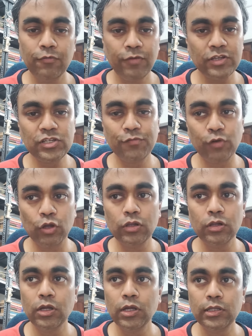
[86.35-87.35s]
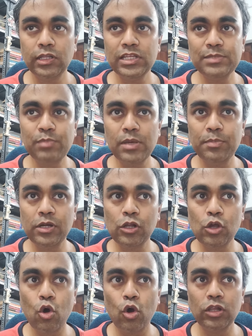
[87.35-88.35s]
First of all, these people
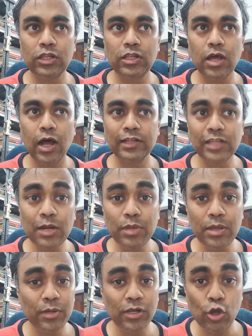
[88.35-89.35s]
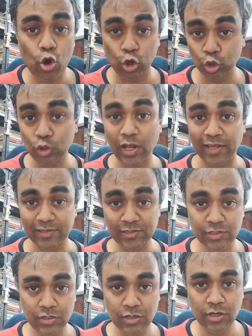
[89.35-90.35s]
call other people
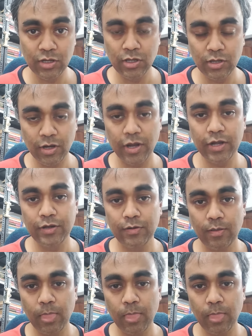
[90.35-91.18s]
colonized, right?